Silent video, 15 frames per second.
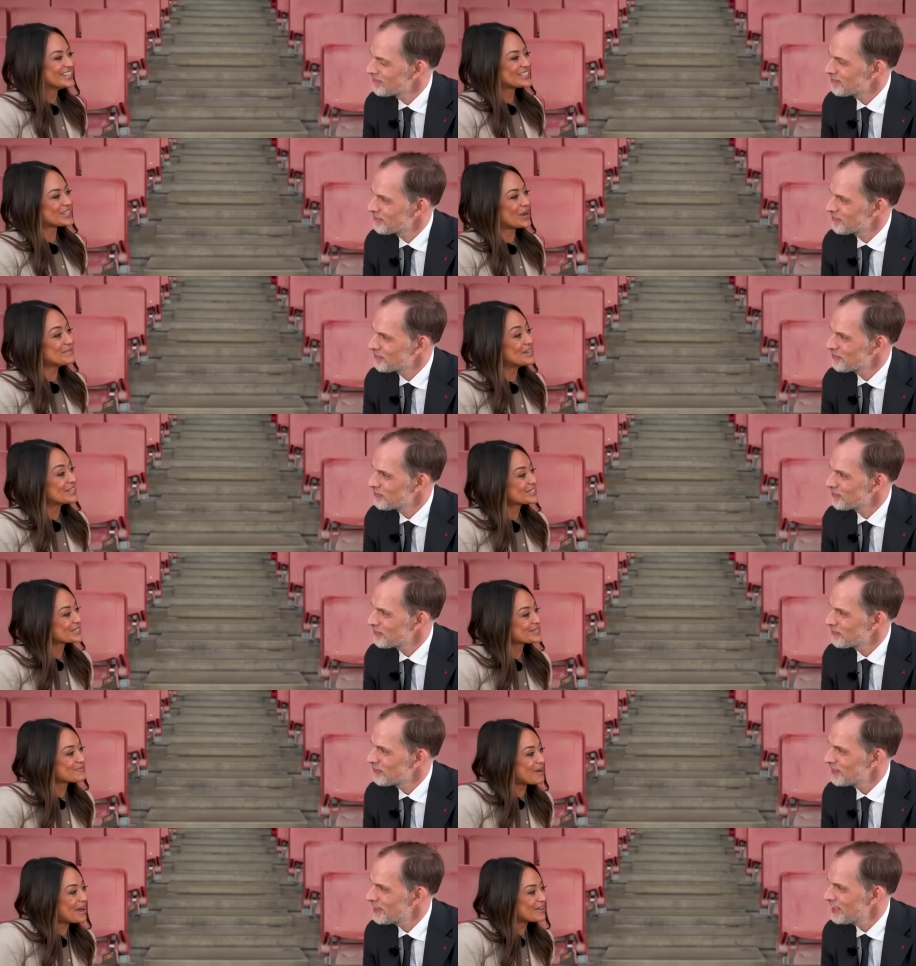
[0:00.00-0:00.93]
Speaker 1: Thomas,
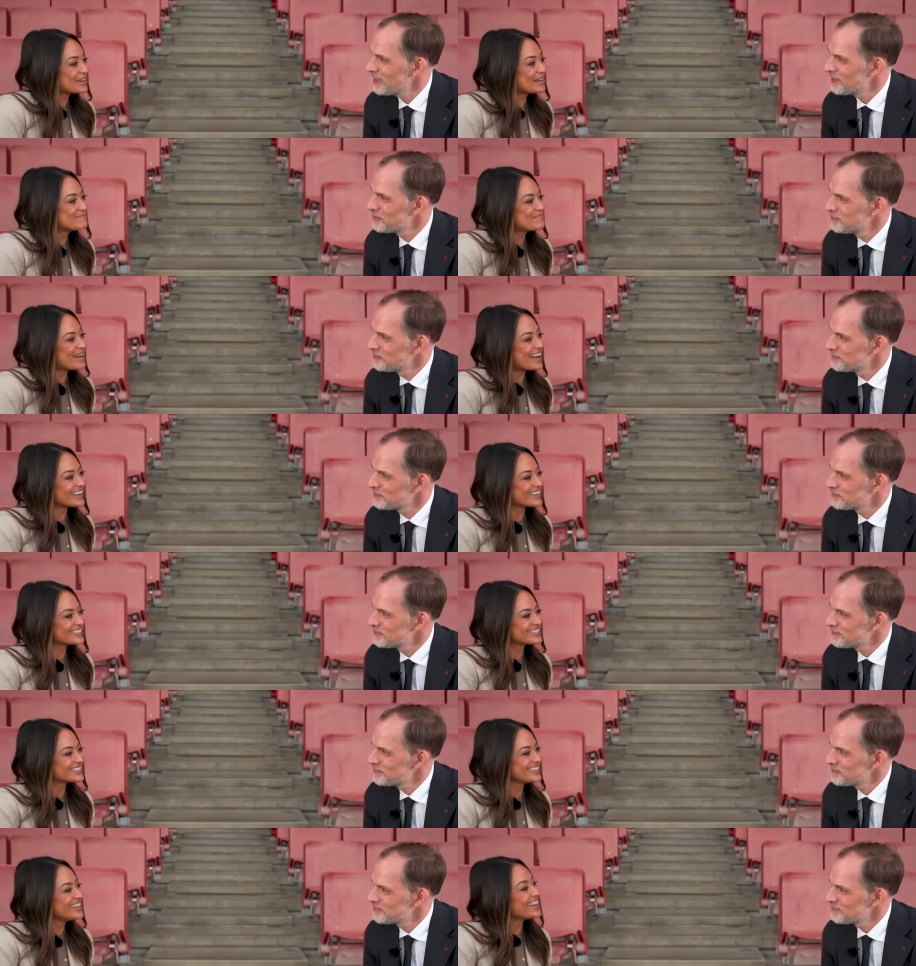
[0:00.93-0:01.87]
welcome yeah. back
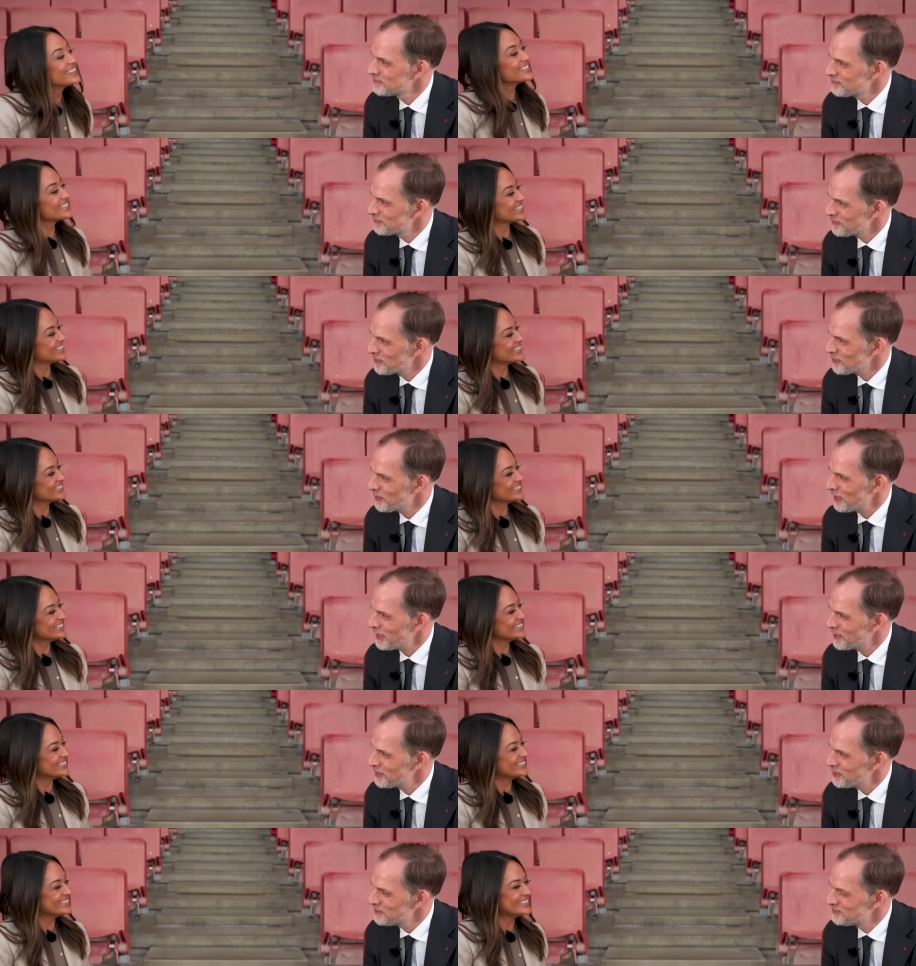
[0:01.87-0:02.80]
to London.
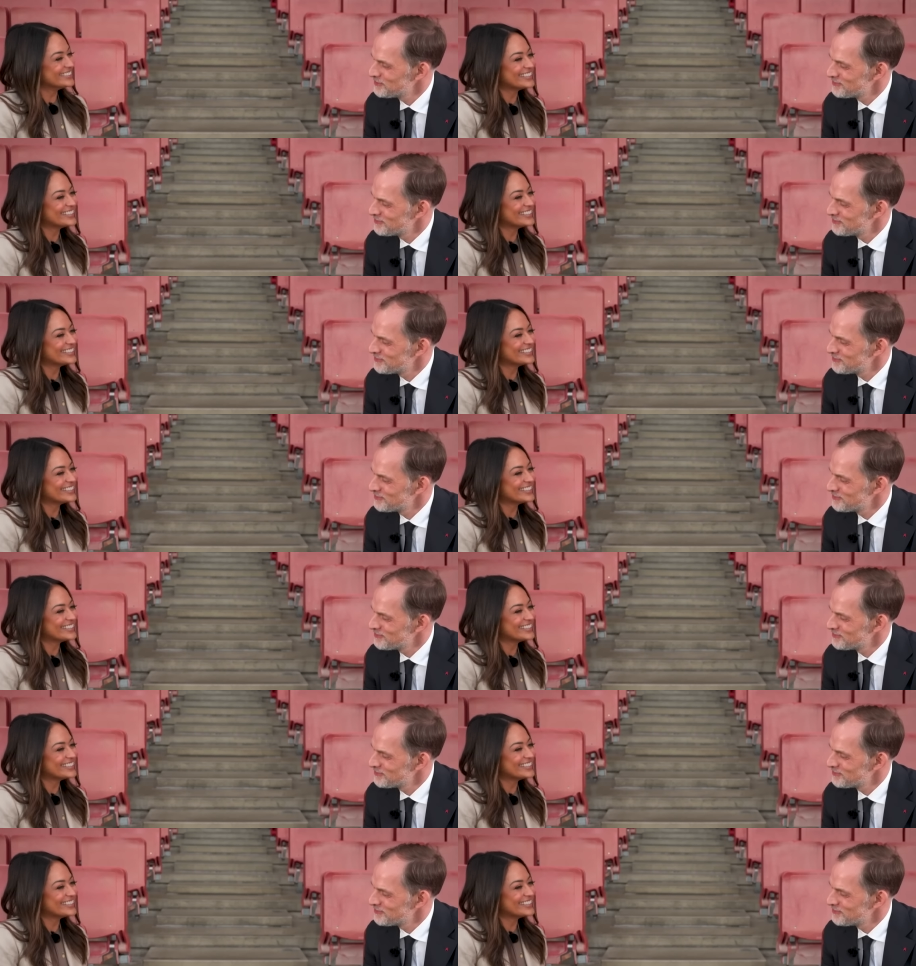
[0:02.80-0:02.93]
Thank you.